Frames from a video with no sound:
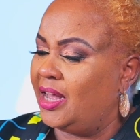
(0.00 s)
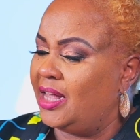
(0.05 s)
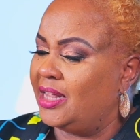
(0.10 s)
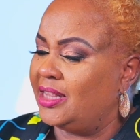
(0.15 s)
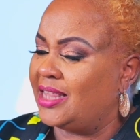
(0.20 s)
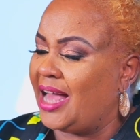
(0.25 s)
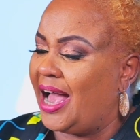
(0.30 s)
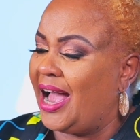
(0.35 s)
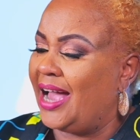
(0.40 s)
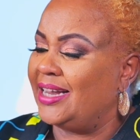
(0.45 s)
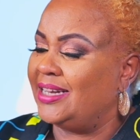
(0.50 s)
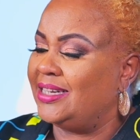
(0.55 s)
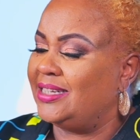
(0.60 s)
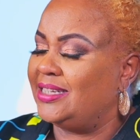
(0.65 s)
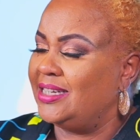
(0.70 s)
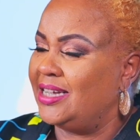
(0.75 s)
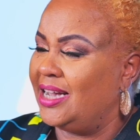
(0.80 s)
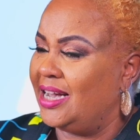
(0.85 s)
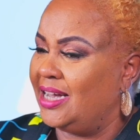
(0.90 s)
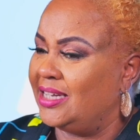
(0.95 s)
The
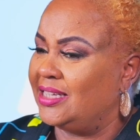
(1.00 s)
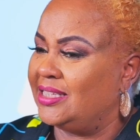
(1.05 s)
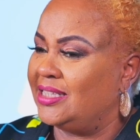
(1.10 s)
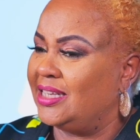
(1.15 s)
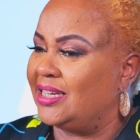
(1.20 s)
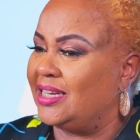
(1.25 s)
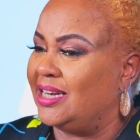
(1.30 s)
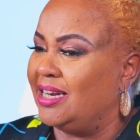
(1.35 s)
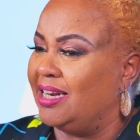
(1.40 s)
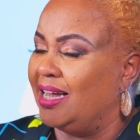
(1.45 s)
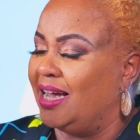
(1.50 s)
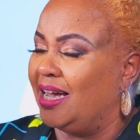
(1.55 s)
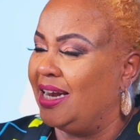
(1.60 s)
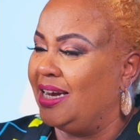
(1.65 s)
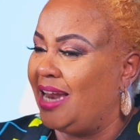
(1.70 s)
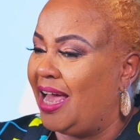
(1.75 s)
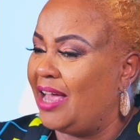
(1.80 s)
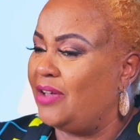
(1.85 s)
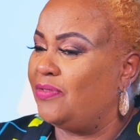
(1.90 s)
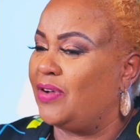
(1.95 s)
idea is that
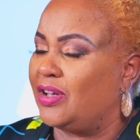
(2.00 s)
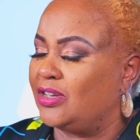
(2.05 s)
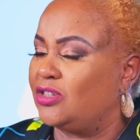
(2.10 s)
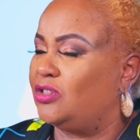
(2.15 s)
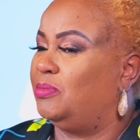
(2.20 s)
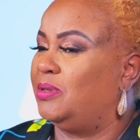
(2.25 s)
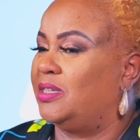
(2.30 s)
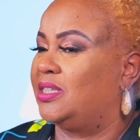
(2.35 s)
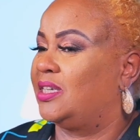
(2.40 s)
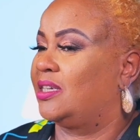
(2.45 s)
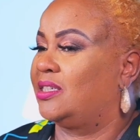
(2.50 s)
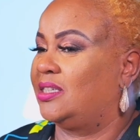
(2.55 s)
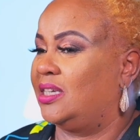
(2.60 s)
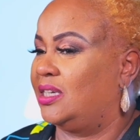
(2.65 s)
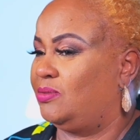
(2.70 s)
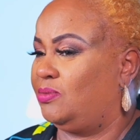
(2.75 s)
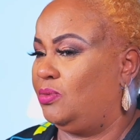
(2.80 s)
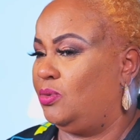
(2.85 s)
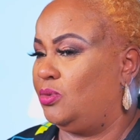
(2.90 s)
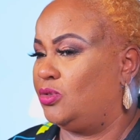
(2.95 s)
life has to be
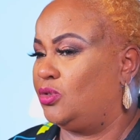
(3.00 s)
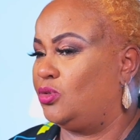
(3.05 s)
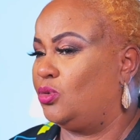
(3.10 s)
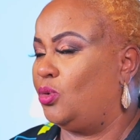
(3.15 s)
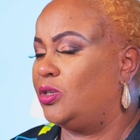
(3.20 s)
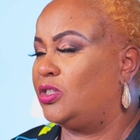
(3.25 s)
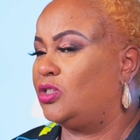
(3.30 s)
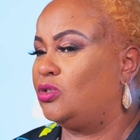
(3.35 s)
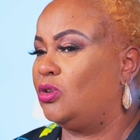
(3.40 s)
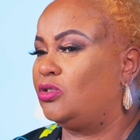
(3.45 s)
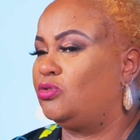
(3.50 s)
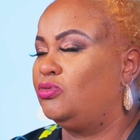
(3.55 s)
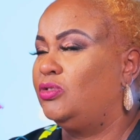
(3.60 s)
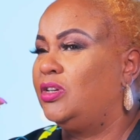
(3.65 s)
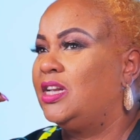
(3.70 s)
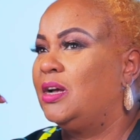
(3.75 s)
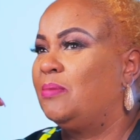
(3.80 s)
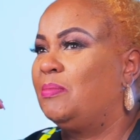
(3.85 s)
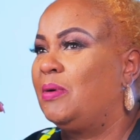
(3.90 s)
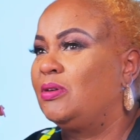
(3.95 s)
successful. So it's not
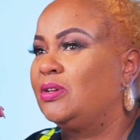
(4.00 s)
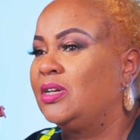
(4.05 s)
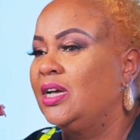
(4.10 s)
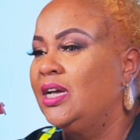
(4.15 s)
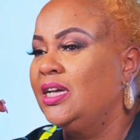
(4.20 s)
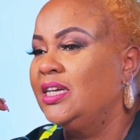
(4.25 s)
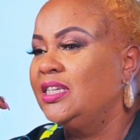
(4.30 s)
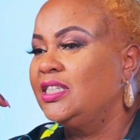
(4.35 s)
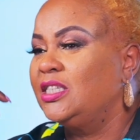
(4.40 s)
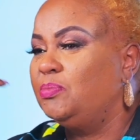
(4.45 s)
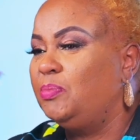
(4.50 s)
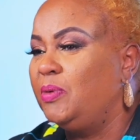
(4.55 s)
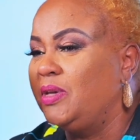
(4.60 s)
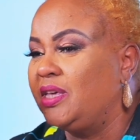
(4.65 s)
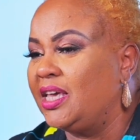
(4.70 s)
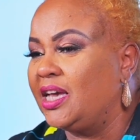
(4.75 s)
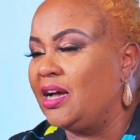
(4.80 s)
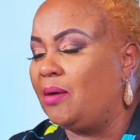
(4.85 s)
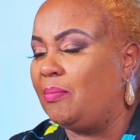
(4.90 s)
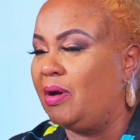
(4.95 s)
really about
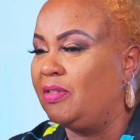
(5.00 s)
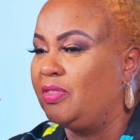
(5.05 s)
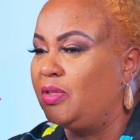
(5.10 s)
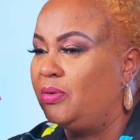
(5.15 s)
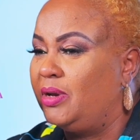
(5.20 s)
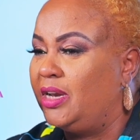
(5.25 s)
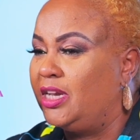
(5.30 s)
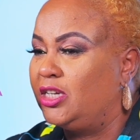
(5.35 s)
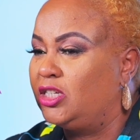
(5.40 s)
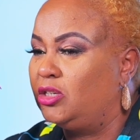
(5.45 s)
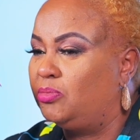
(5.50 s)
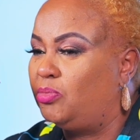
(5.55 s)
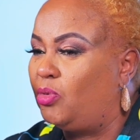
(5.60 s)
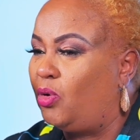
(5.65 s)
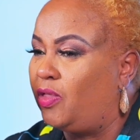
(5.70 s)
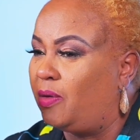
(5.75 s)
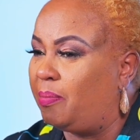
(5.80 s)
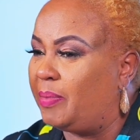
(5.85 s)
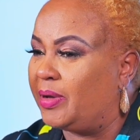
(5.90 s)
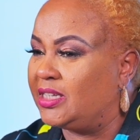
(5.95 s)
speaking about the relationship or
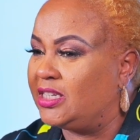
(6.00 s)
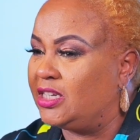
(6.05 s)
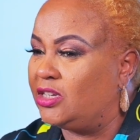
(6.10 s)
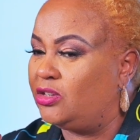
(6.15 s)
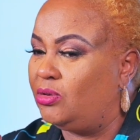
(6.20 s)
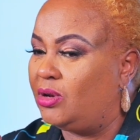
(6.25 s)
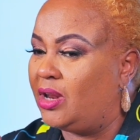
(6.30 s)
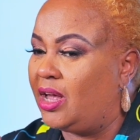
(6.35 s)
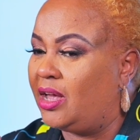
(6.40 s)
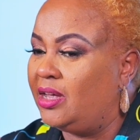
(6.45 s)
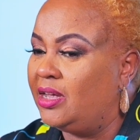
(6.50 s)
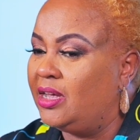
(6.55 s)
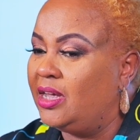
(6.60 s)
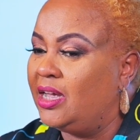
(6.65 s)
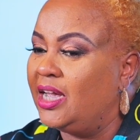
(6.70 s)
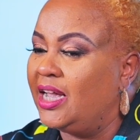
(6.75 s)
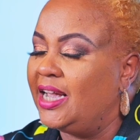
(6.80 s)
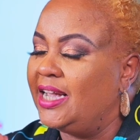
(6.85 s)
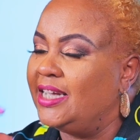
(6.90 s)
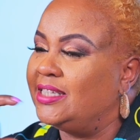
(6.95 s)
the particular.
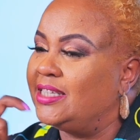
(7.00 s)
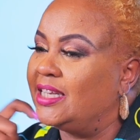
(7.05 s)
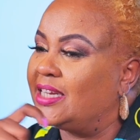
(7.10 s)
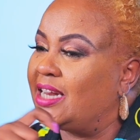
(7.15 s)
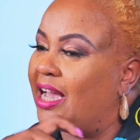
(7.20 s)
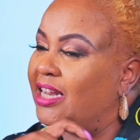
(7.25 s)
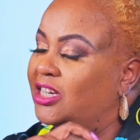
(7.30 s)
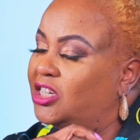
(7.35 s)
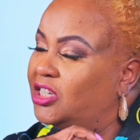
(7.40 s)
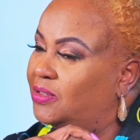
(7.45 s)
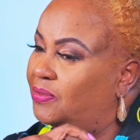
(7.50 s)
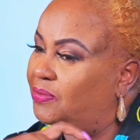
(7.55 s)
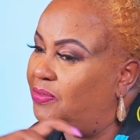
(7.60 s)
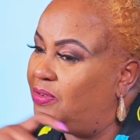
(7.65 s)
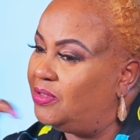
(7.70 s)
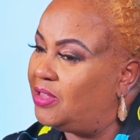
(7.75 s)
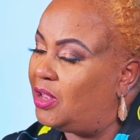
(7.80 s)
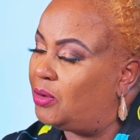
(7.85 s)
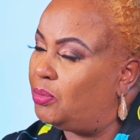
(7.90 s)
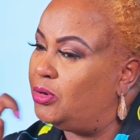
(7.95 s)
Is that I just feel
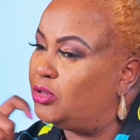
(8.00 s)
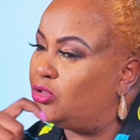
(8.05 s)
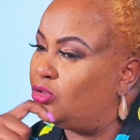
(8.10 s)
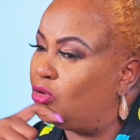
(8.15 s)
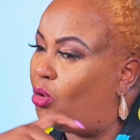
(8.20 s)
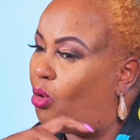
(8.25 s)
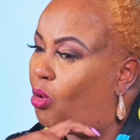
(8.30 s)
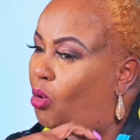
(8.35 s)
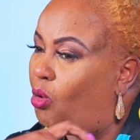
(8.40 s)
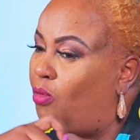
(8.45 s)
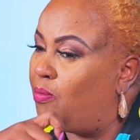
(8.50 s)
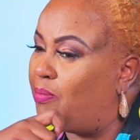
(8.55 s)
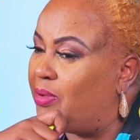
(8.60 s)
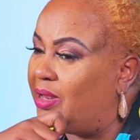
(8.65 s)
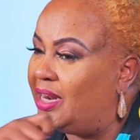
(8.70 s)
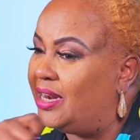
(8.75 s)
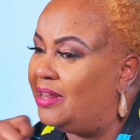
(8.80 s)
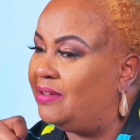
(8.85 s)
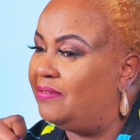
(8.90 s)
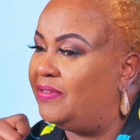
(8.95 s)
that we should all be
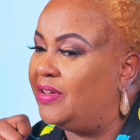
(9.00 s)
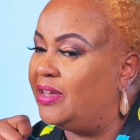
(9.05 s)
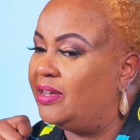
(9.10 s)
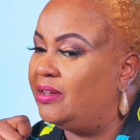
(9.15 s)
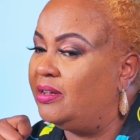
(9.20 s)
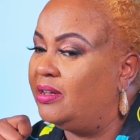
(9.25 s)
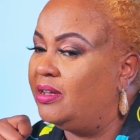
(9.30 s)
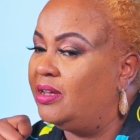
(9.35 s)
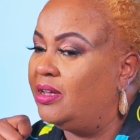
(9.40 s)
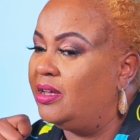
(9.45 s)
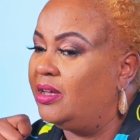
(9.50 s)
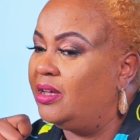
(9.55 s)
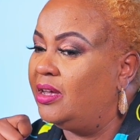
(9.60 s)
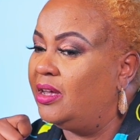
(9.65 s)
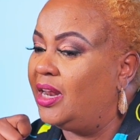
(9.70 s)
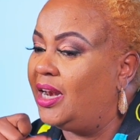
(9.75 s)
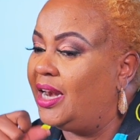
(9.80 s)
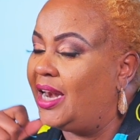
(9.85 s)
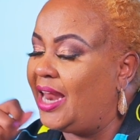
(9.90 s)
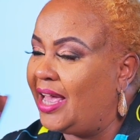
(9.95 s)
living
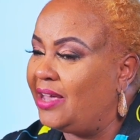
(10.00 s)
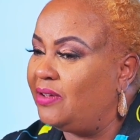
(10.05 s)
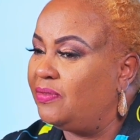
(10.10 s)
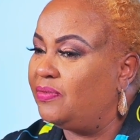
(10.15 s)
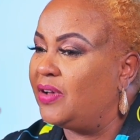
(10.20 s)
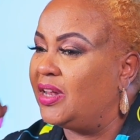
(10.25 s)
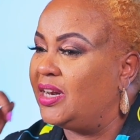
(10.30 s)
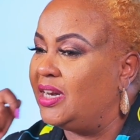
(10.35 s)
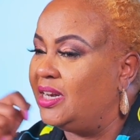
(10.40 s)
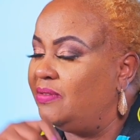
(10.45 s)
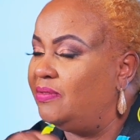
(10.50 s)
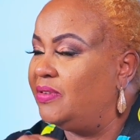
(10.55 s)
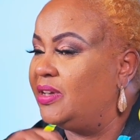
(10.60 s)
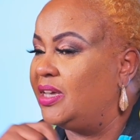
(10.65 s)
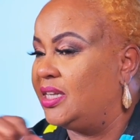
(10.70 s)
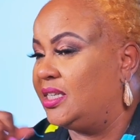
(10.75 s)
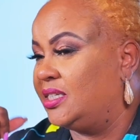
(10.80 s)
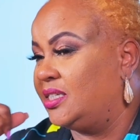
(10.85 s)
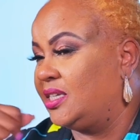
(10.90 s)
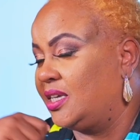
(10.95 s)
life and living
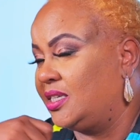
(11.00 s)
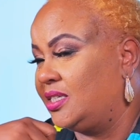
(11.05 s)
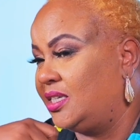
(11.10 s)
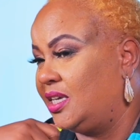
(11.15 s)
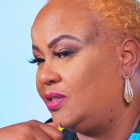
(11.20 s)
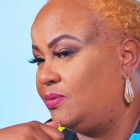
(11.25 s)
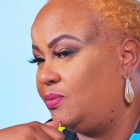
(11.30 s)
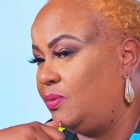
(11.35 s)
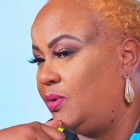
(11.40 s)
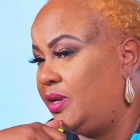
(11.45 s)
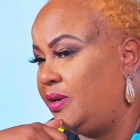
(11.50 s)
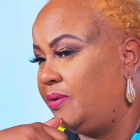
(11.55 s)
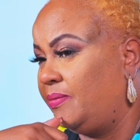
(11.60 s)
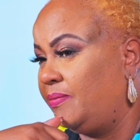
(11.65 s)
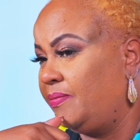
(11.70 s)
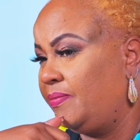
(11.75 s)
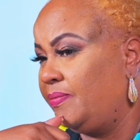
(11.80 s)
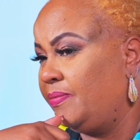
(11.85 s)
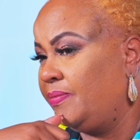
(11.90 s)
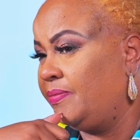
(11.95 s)
it successfully.
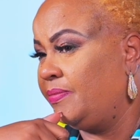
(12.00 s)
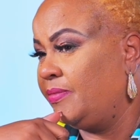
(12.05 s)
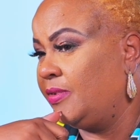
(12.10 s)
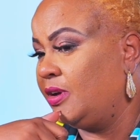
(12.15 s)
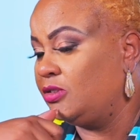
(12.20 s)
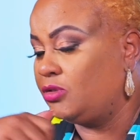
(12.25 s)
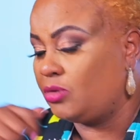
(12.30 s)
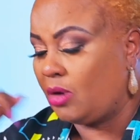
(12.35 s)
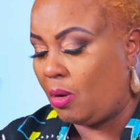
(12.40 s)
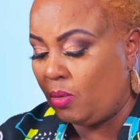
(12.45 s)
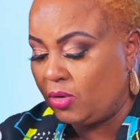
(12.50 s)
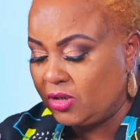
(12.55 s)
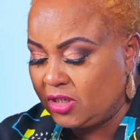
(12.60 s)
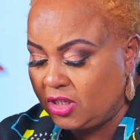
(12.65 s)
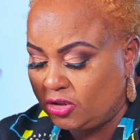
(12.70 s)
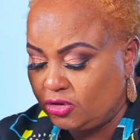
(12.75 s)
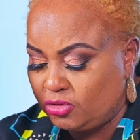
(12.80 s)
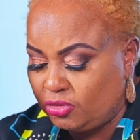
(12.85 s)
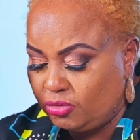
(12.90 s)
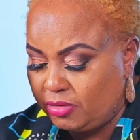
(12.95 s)
So I want
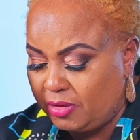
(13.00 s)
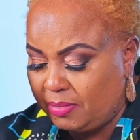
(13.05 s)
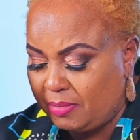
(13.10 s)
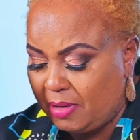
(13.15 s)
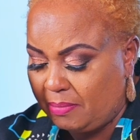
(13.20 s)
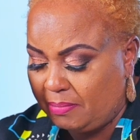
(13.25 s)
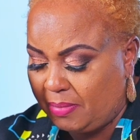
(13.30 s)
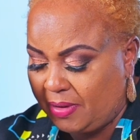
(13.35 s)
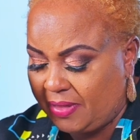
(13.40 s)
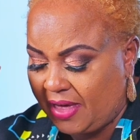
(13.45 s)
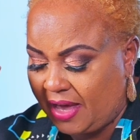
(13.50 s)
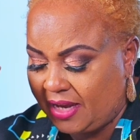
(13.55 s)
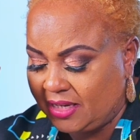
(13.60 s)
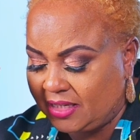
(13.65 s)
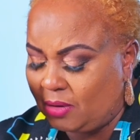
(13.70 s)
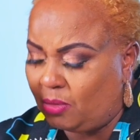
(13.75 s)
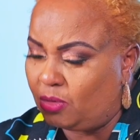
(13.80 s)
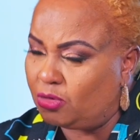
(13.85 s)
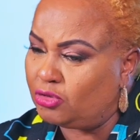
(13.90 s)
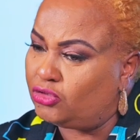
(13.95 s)
us to remember that.
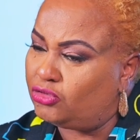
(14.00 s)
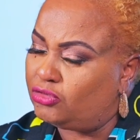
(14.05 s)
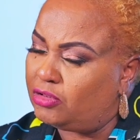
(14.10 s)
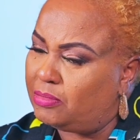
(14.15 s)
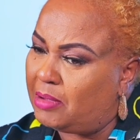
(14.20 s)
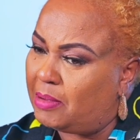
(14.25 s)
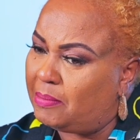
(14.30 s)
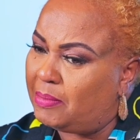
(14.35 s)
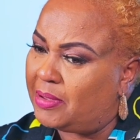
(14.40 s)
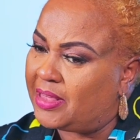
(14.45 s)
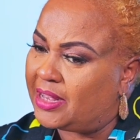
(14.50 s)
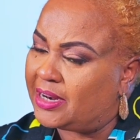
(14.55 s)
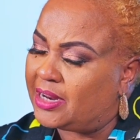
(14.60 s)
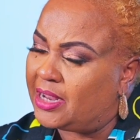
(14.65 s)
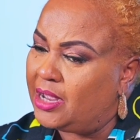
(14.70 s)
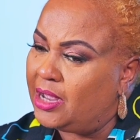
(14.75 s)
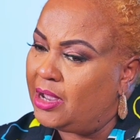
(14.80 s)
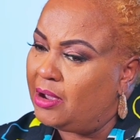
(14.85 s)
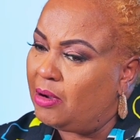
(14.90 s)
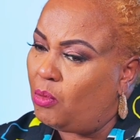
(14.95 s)
I want to remember that
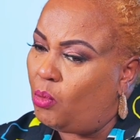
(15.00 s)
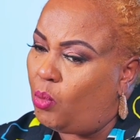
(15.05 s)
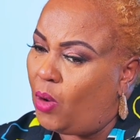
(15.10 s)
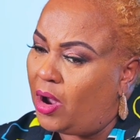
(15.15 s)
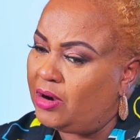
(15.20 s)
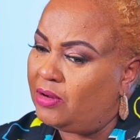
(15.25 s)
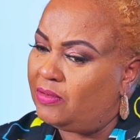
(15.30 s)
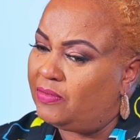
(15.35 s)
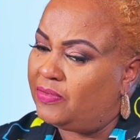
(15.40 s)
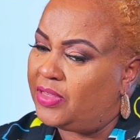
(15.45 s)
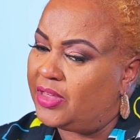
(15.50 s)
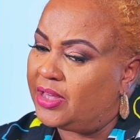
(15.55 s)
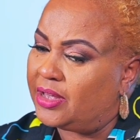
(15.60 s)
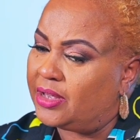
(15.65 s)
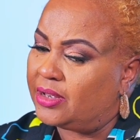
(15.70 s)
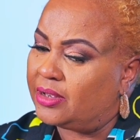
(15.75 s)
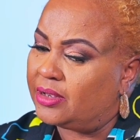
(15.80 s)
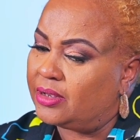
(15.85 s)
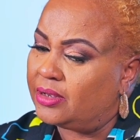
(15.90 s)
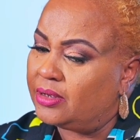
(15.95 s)
one of the